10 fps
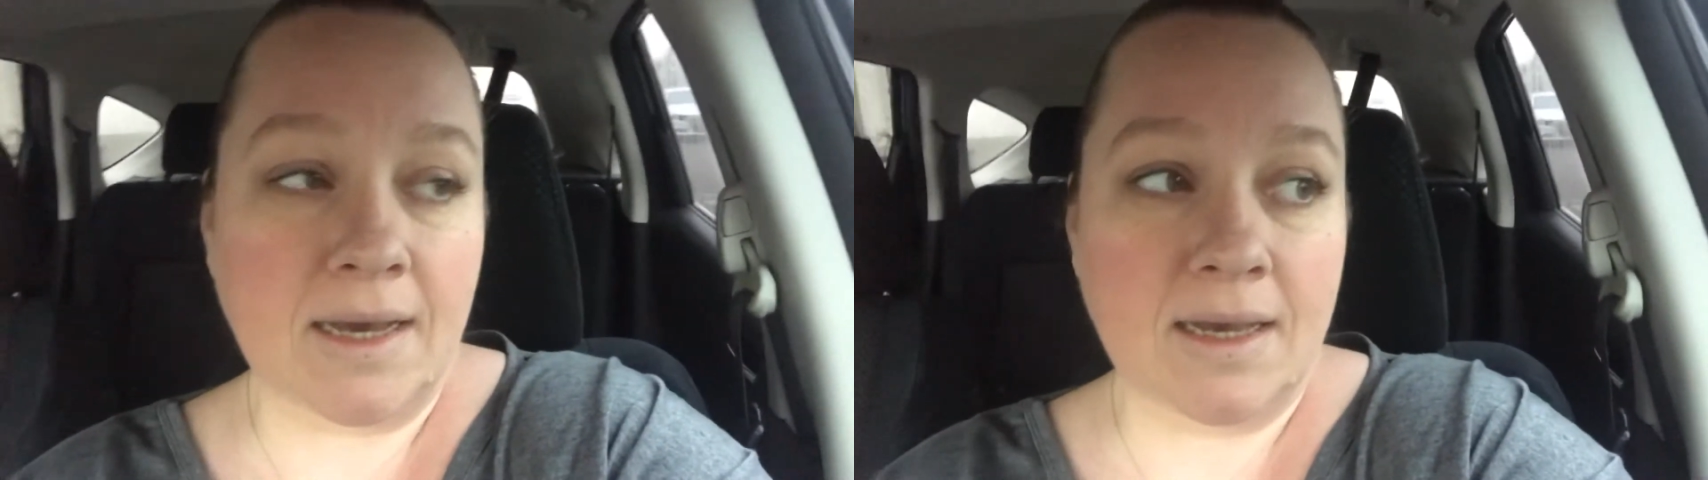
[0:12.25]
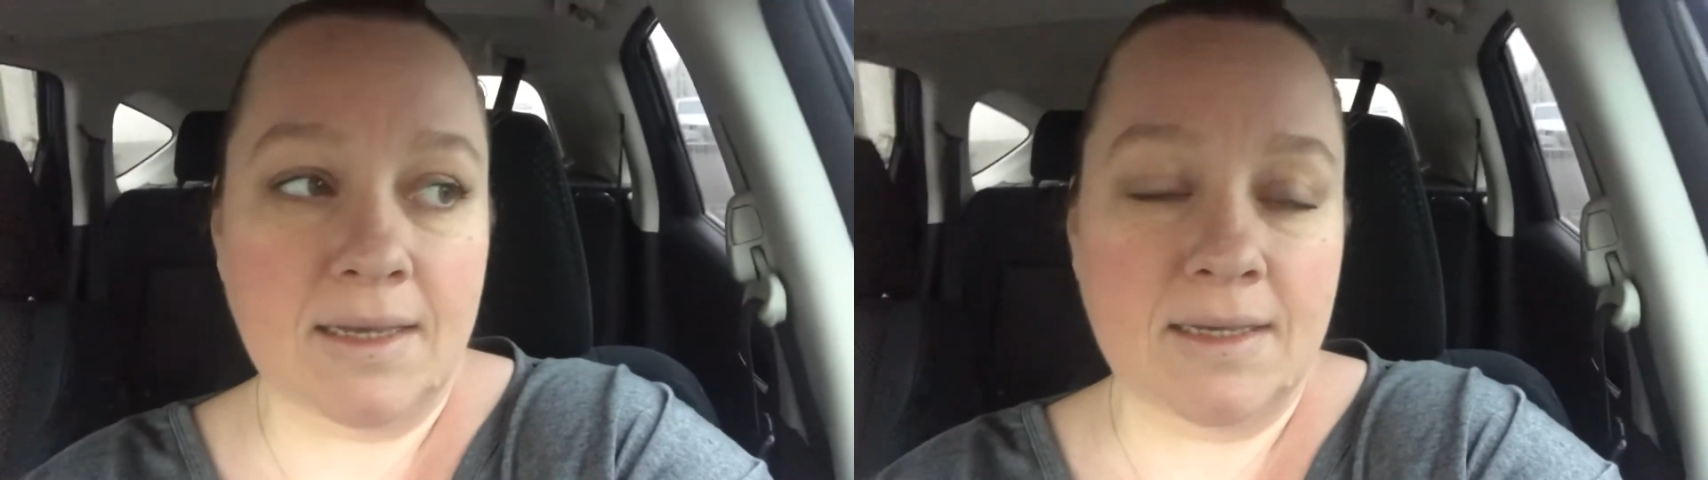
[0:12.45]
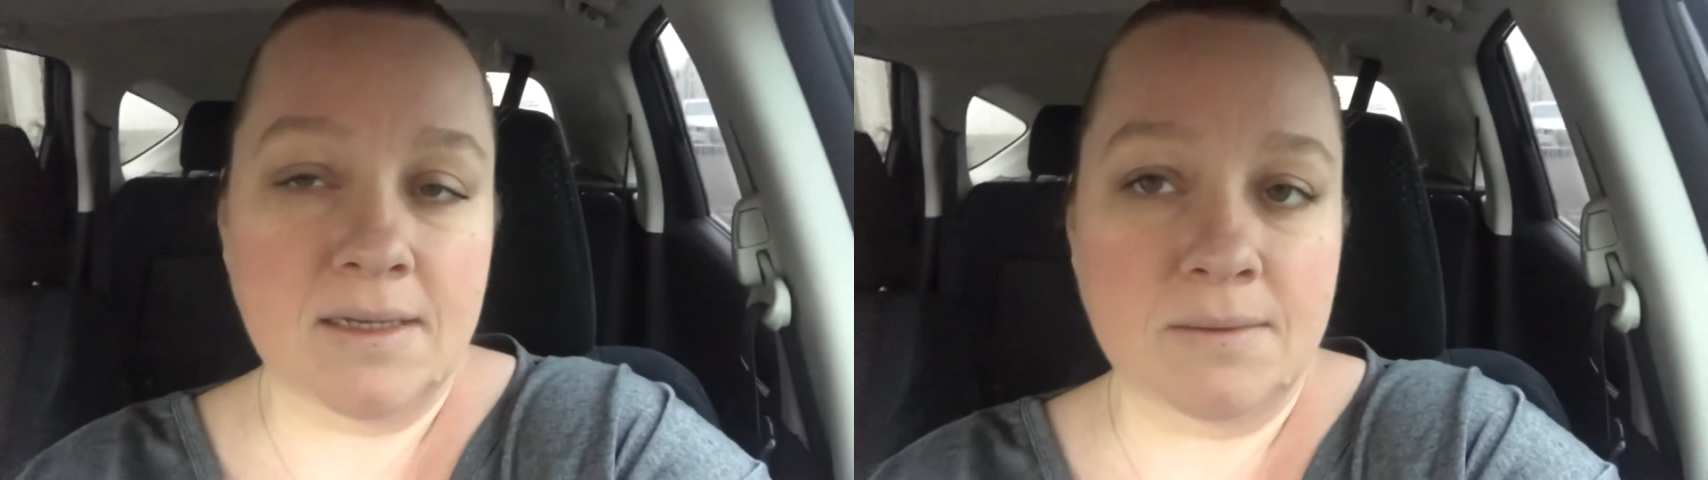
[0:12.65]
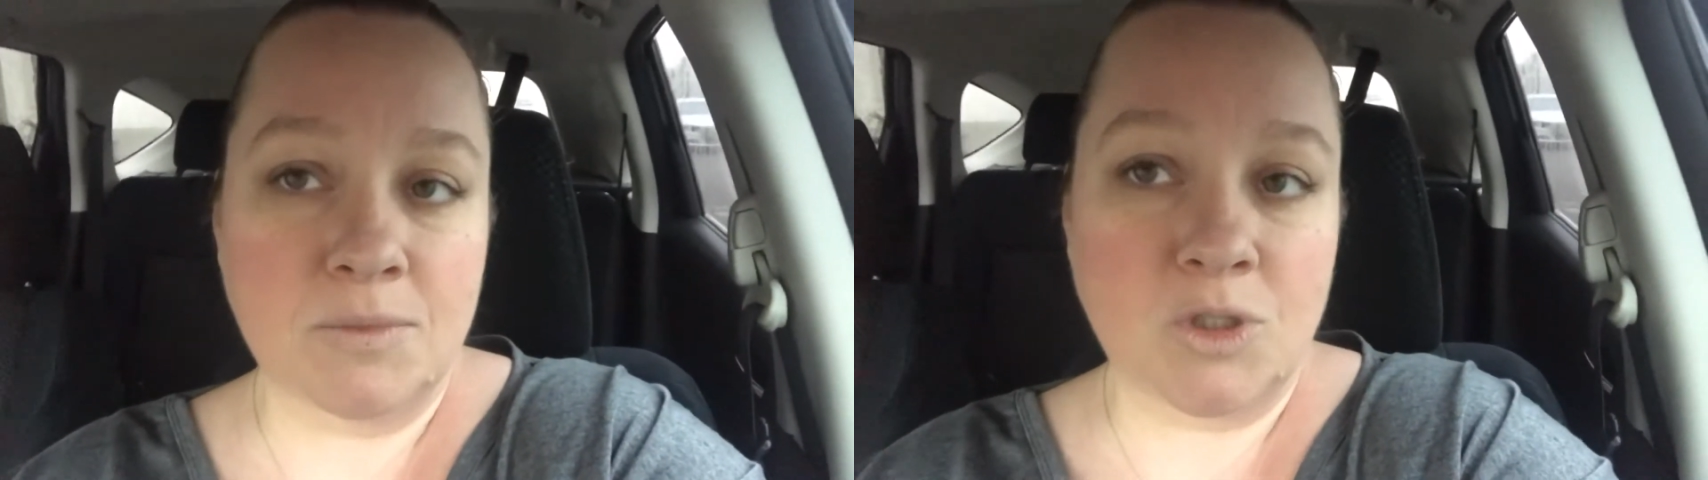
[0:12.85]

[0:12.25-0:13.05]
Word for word: I am